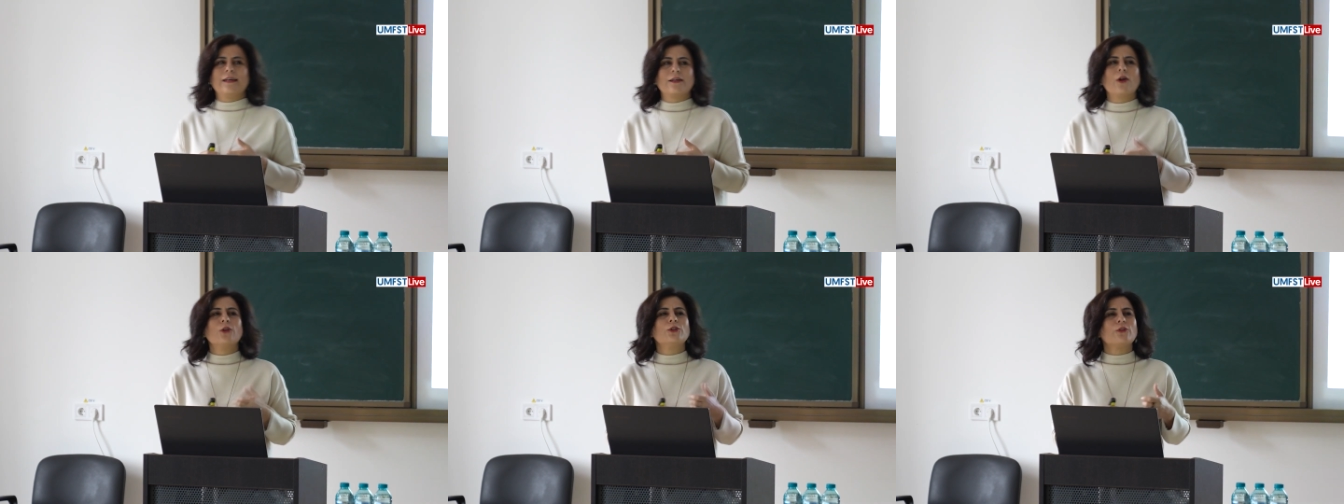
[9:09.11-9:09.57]

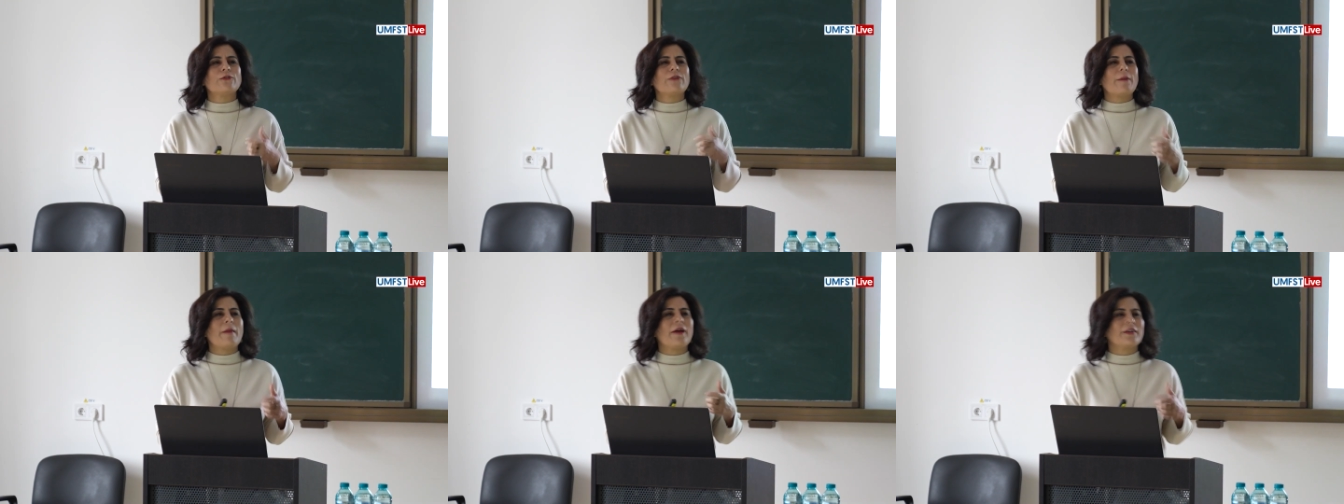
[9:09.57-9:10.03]
College of
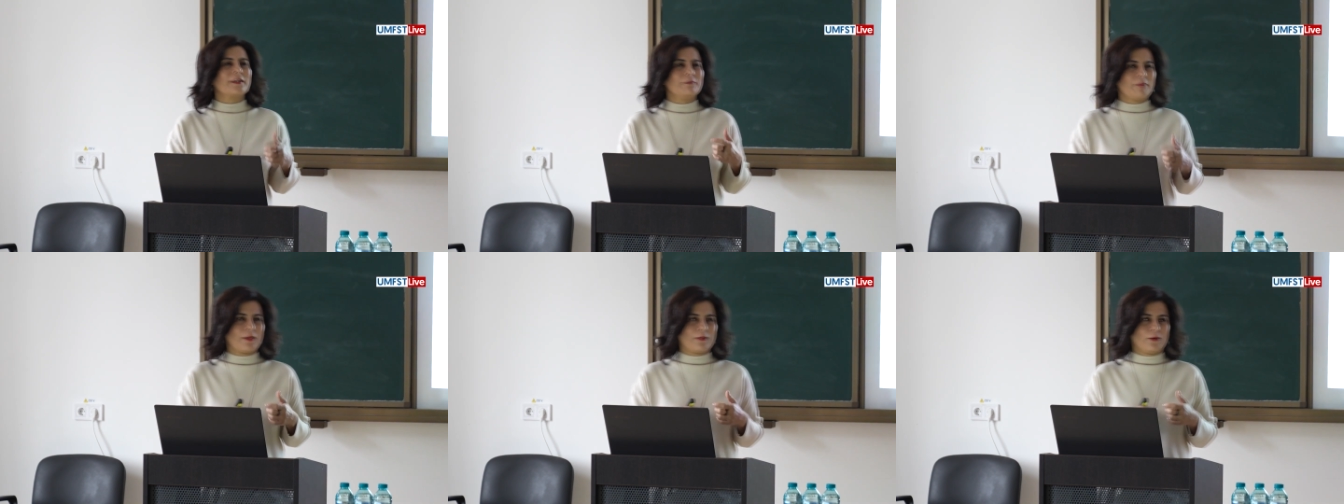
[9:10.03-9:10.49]

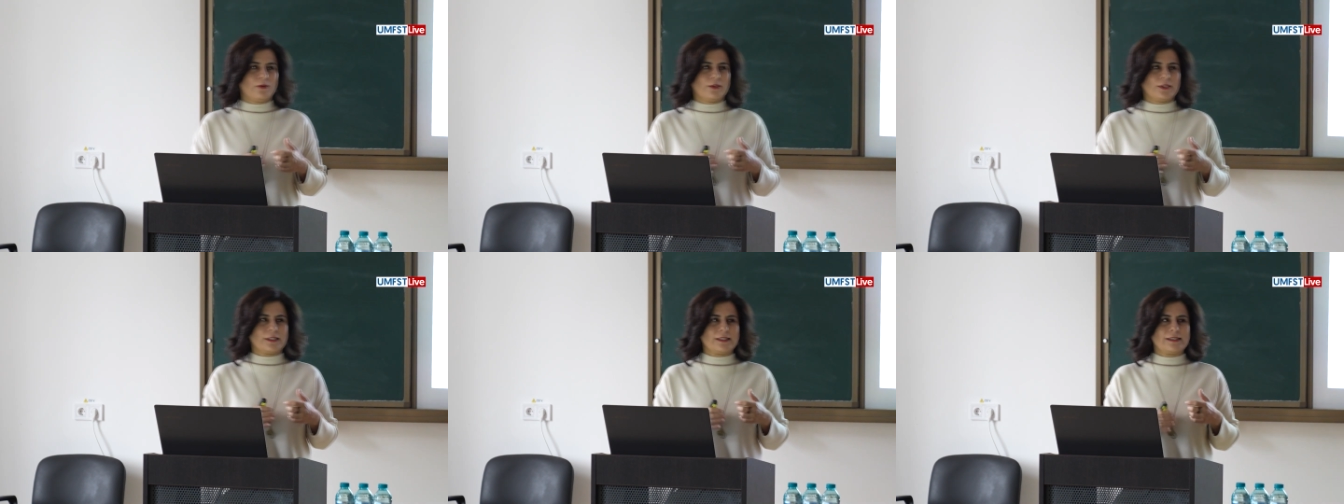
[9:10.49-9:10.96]
American
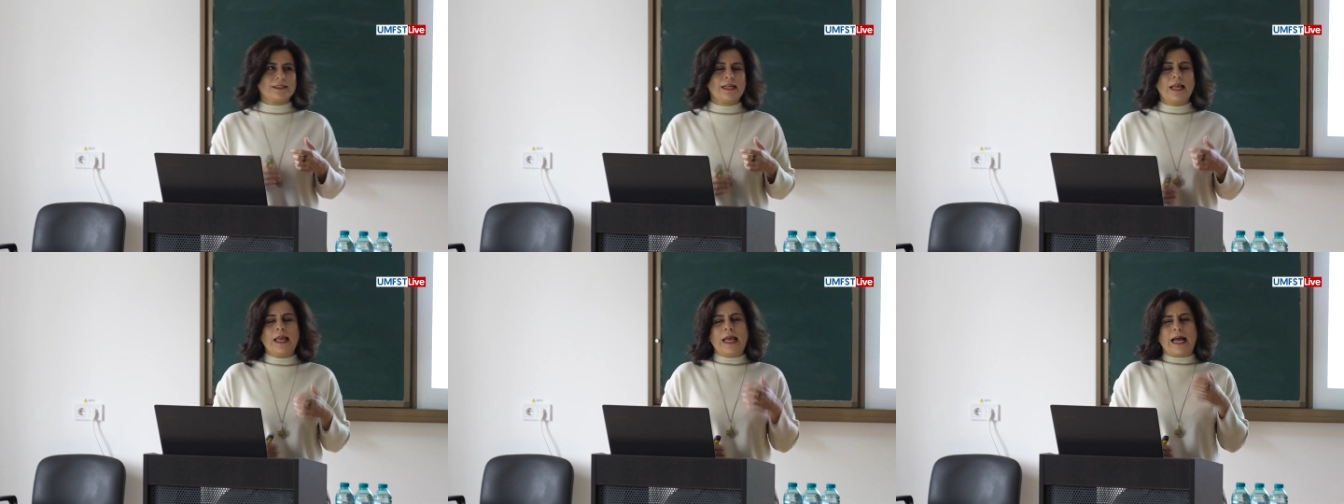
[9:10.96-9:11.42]
Pathologists.
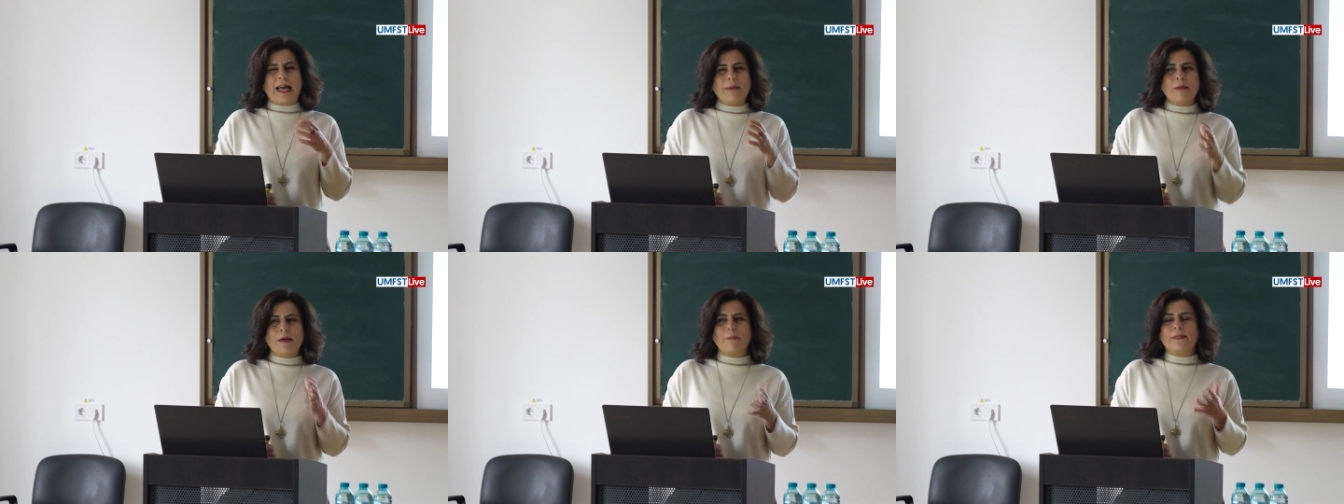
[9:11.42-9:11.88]

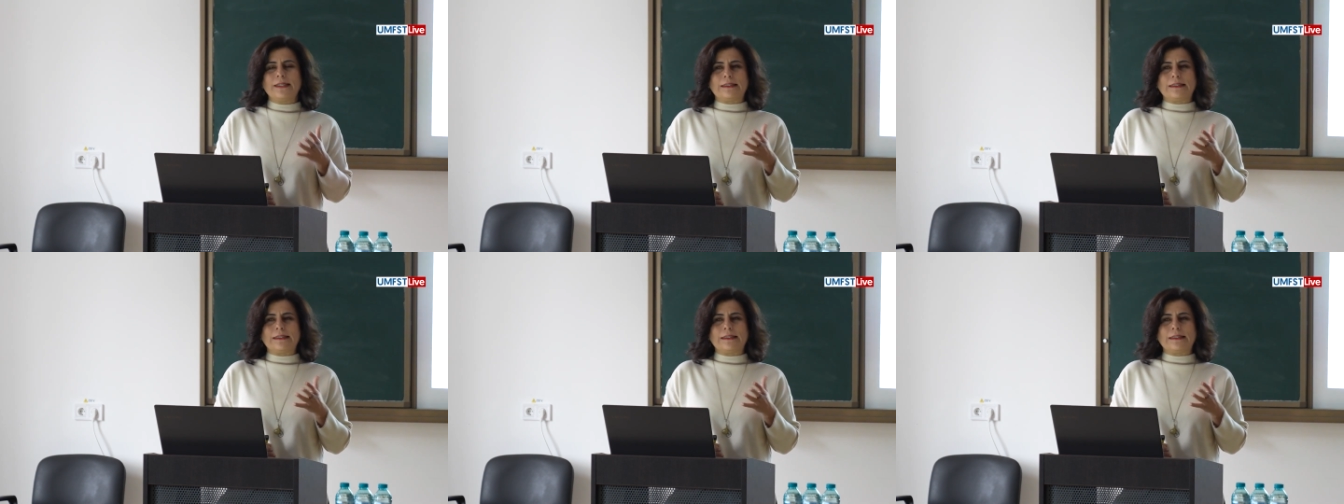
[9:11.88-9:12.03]
I